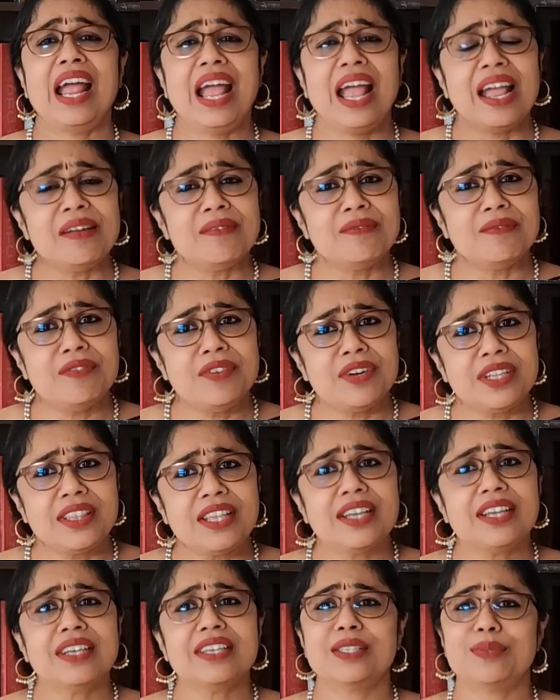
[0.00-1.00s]

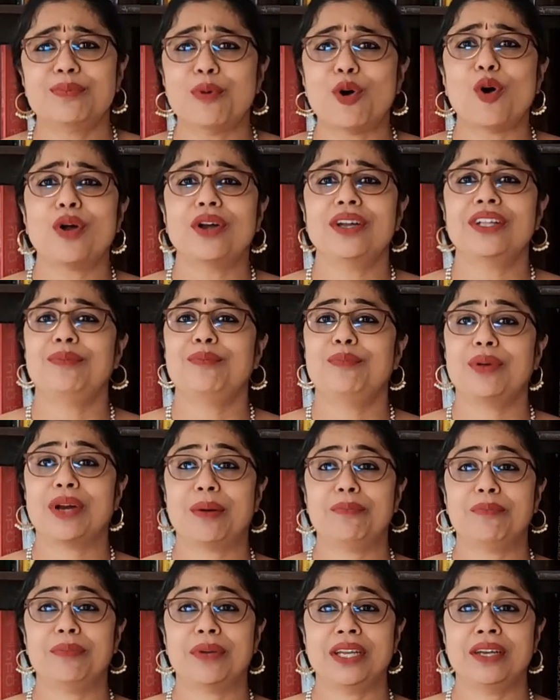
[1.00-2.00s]
Everything is born in
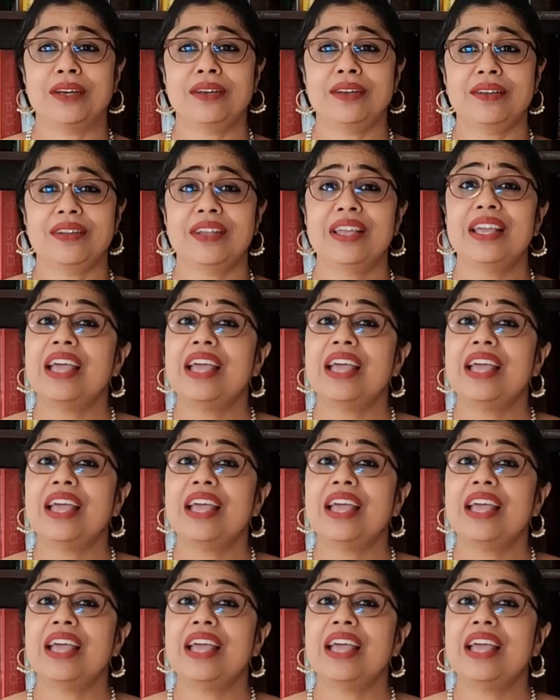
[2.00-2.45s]
Brahman,